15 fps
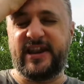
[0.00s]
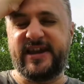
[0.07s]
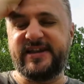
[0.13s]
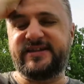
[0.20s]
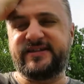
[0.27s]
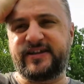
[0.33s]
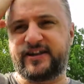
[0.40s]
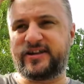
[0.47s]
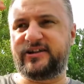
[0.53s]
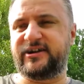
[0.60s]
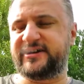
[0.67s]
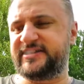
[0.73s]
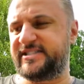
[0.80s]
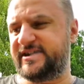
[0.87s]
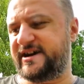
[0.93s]
late
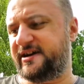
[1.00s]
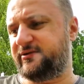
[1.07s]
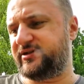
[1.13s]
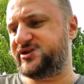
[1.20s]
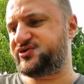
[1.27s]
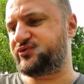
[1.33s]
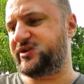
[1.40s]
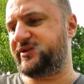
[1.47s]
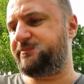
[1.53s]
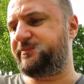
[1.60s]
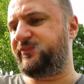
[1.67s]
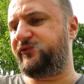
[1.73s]
ungodly hours when